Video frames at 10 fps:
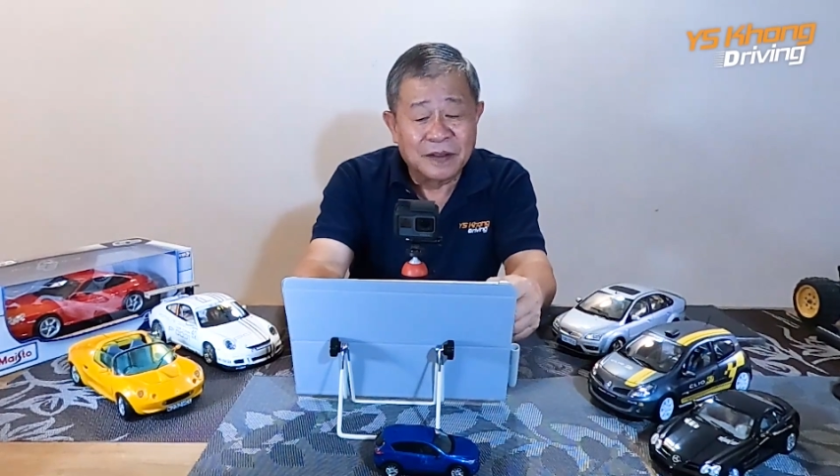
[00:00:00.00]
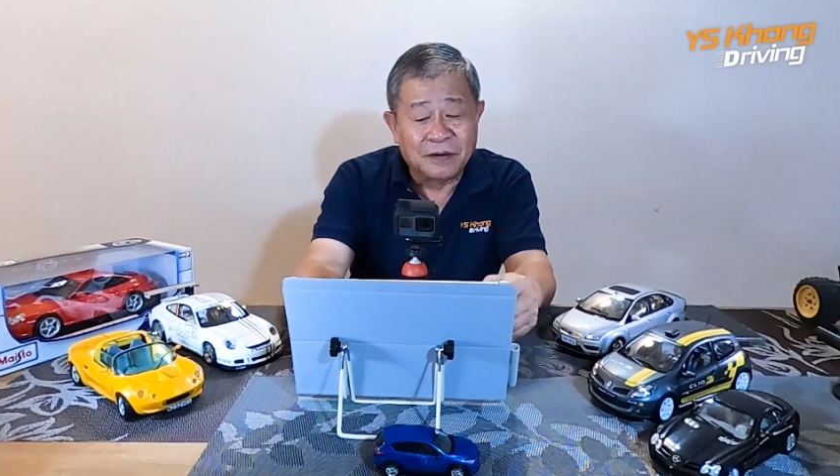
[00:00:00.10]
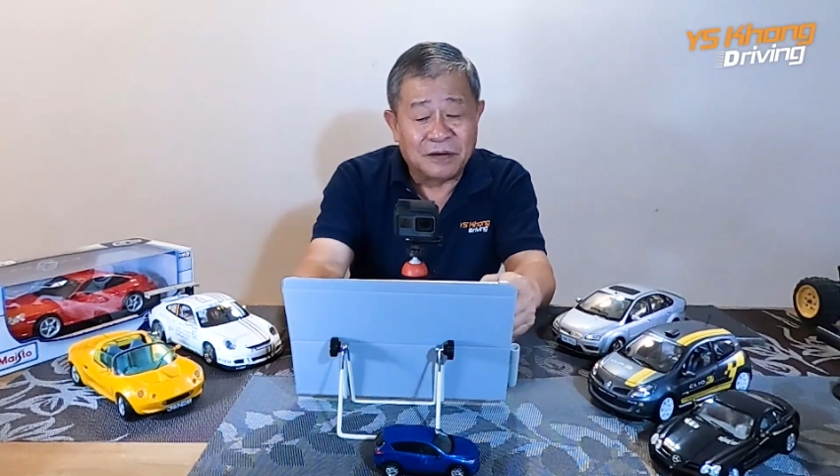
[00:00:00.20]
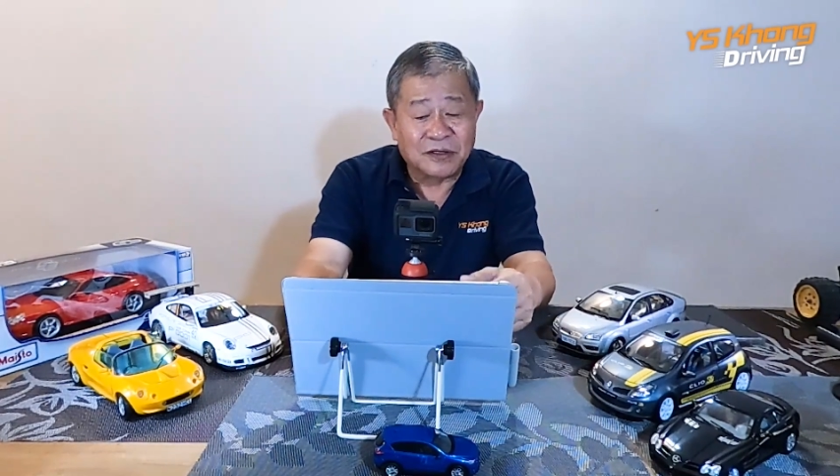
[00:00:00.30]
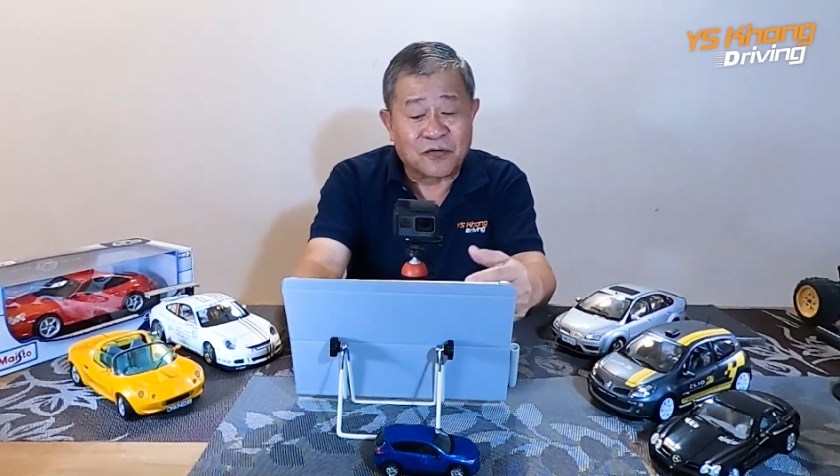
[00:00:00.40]

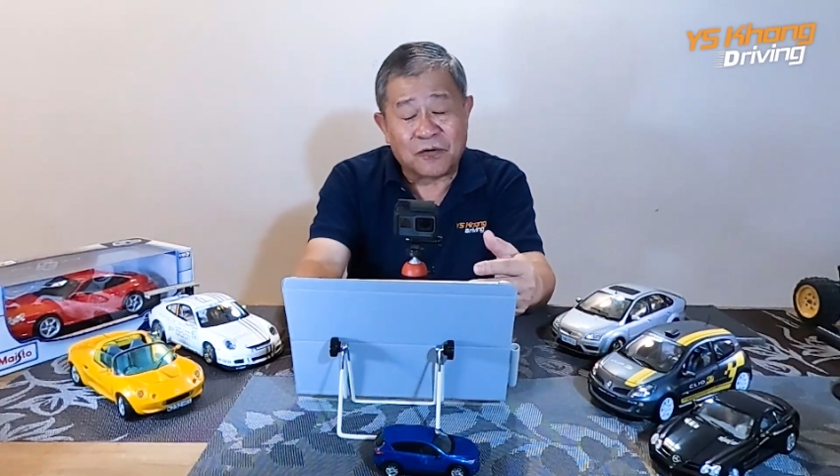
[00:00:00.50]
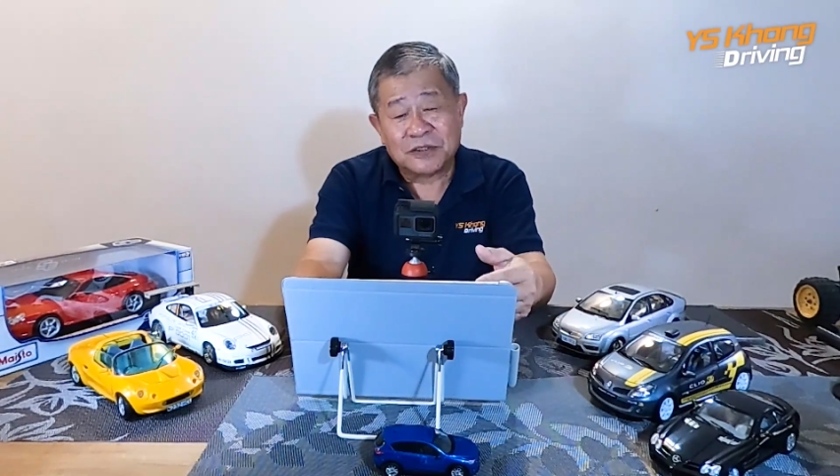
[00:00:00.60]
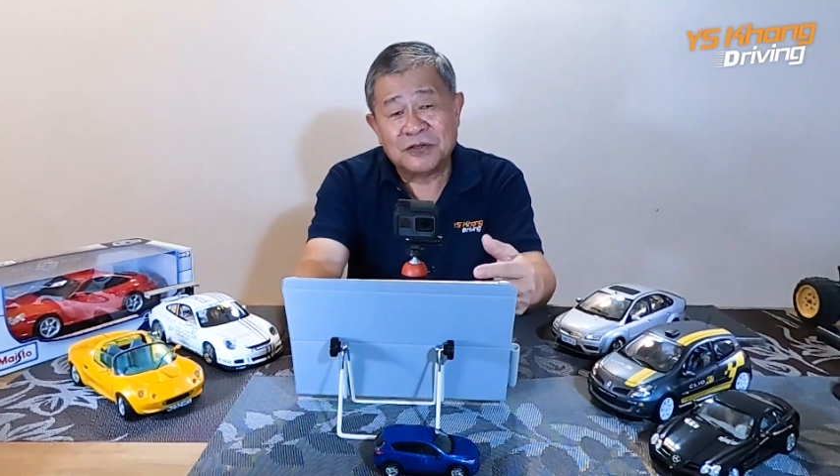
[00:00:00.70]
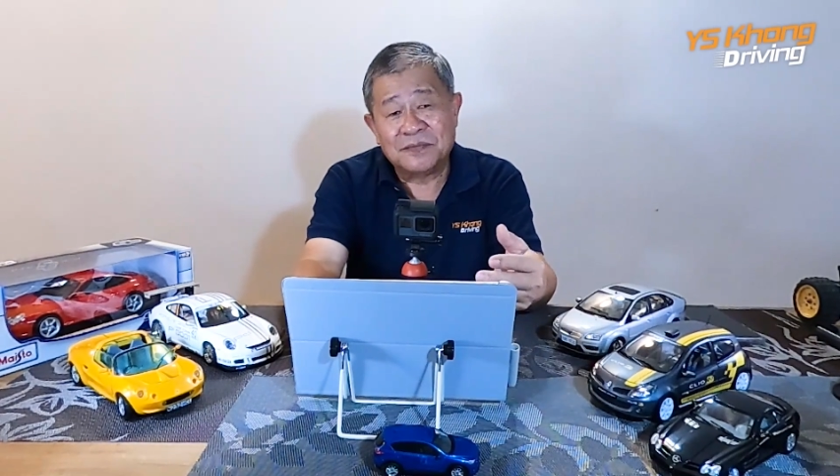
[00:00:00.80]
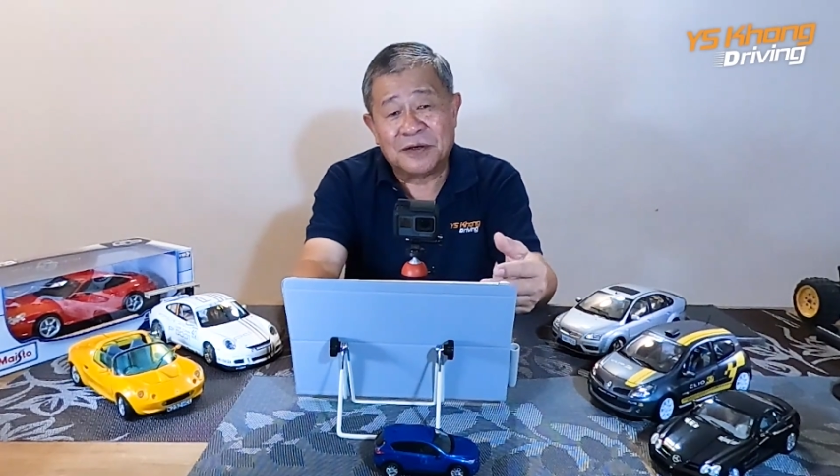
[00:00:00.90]
All the
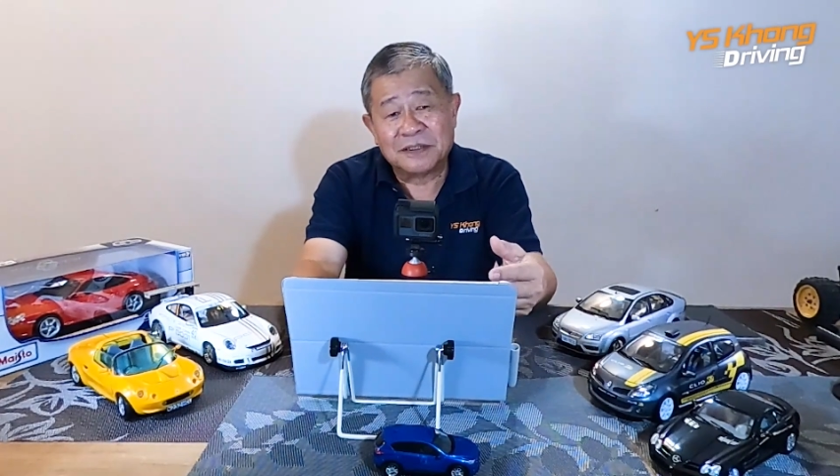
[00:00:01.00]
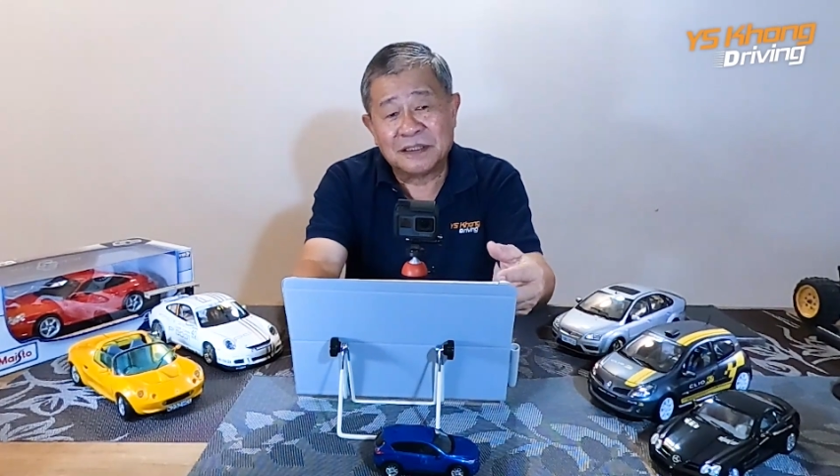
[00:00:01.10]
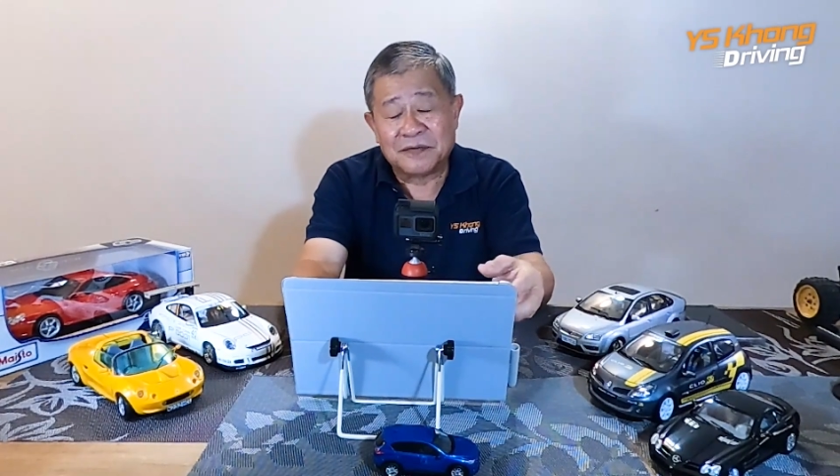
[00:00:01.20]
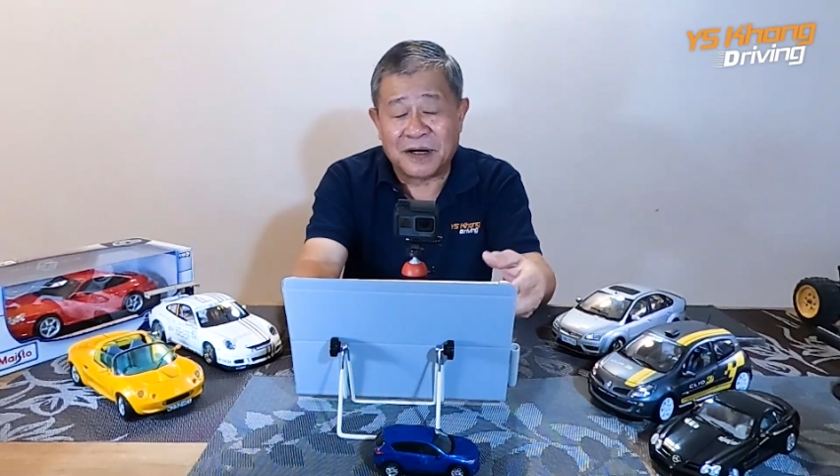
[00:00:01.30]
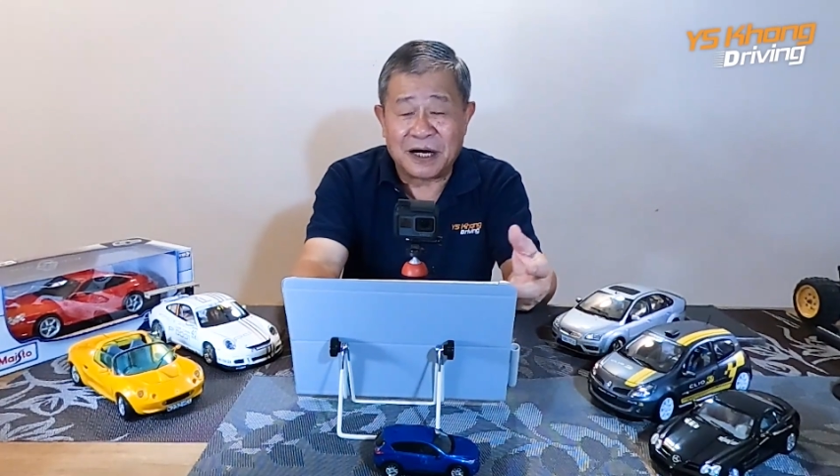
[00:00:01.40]
Quattro models for